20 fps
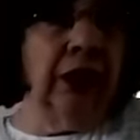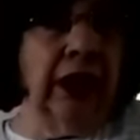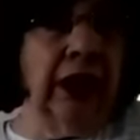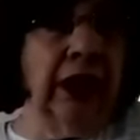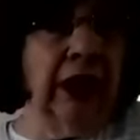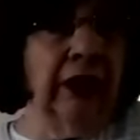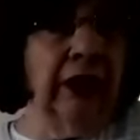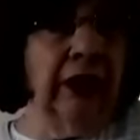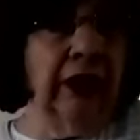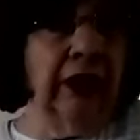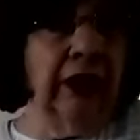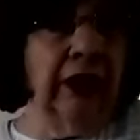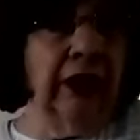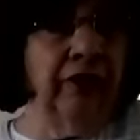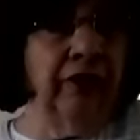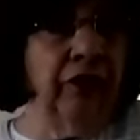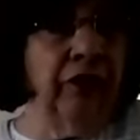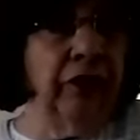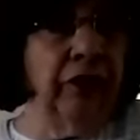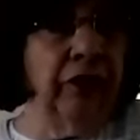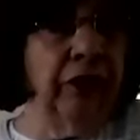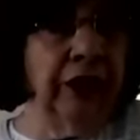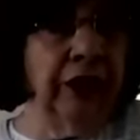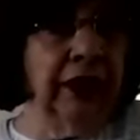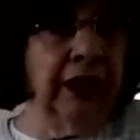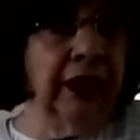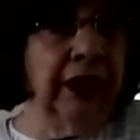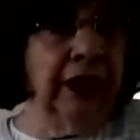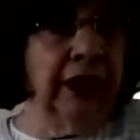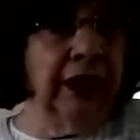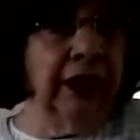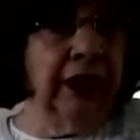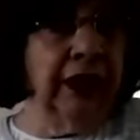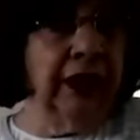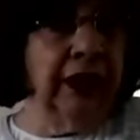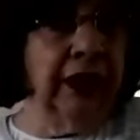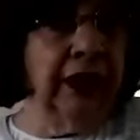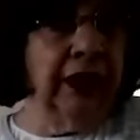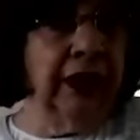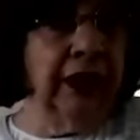when to look out for the
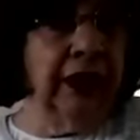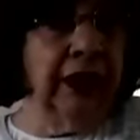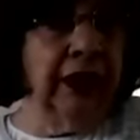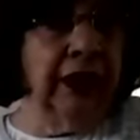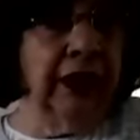test